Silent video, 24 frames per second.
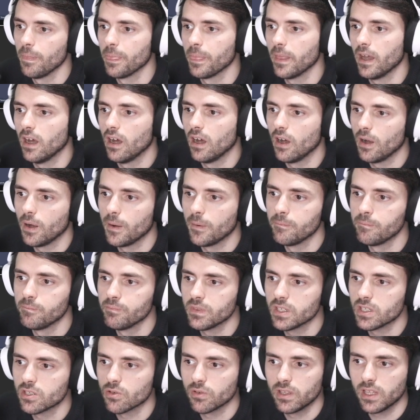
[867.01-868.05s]

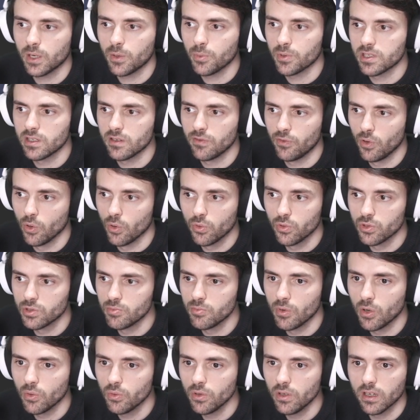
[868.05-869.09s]
So that was the focus
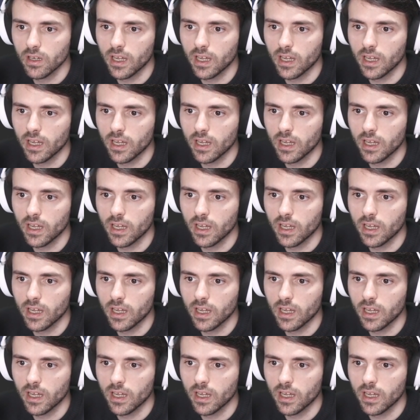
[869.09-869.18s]
mode,